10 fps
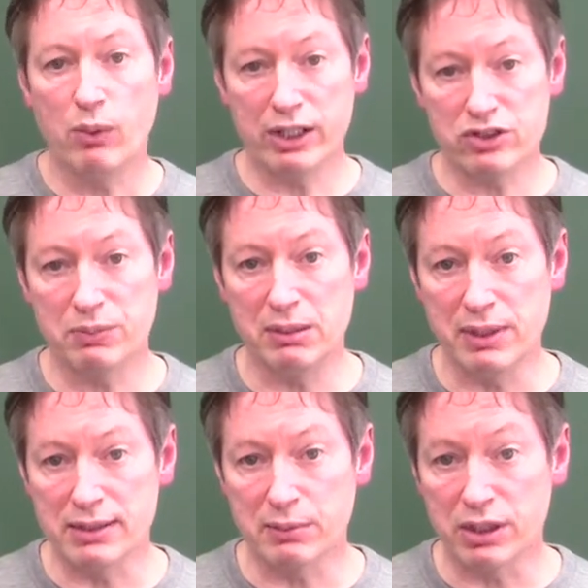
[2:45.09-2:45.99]
Watch me
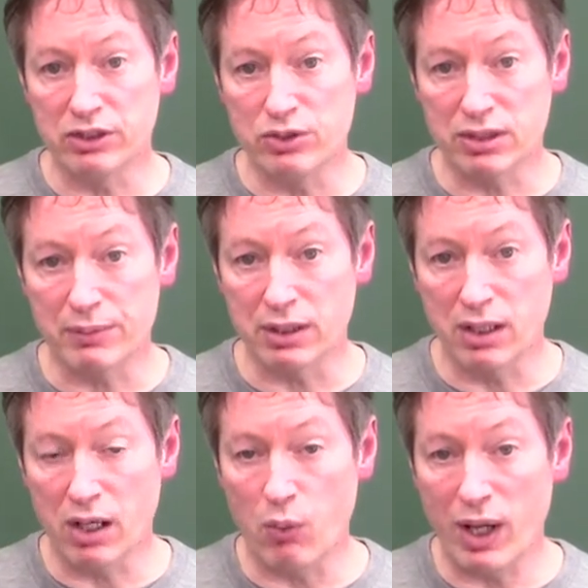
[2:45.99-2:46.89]
means I'm going to do
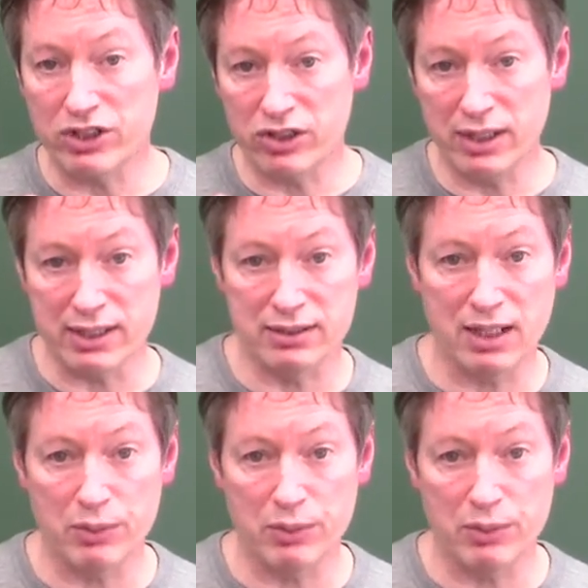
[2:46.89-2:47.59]
something. Oh, watch this.